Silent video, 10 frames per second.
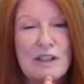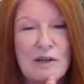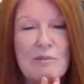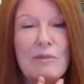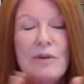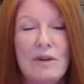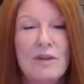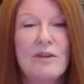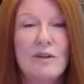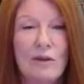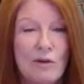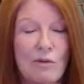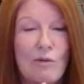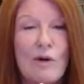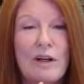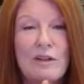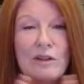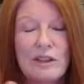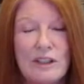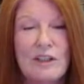someone
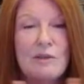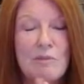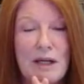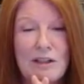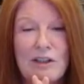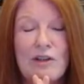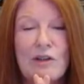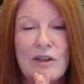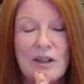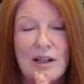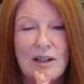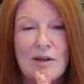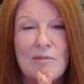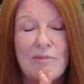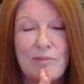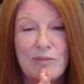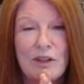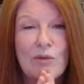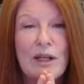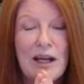or ascended master
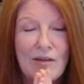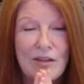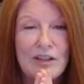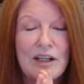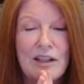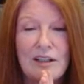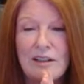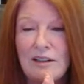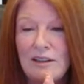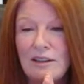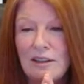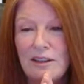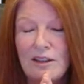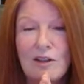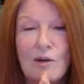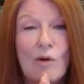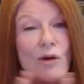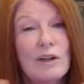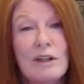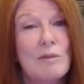that we haven't done, you know,
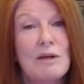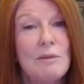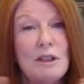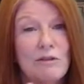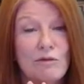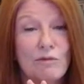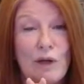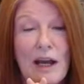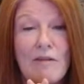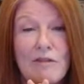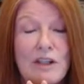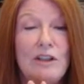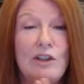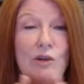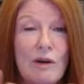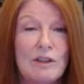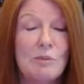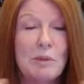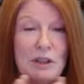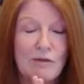or maybe we have done and you have a
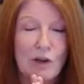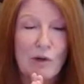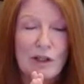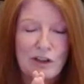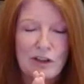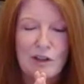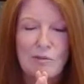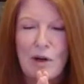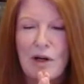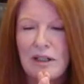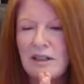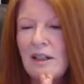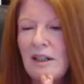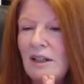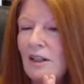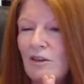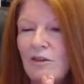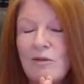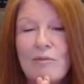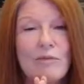specific question in mind,
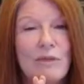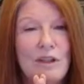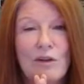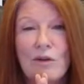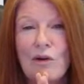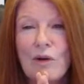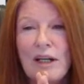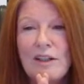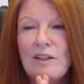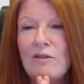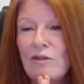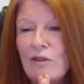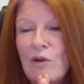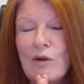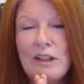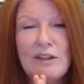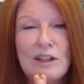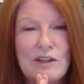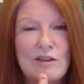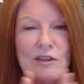you know, go ahead and throw it
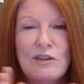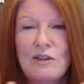in the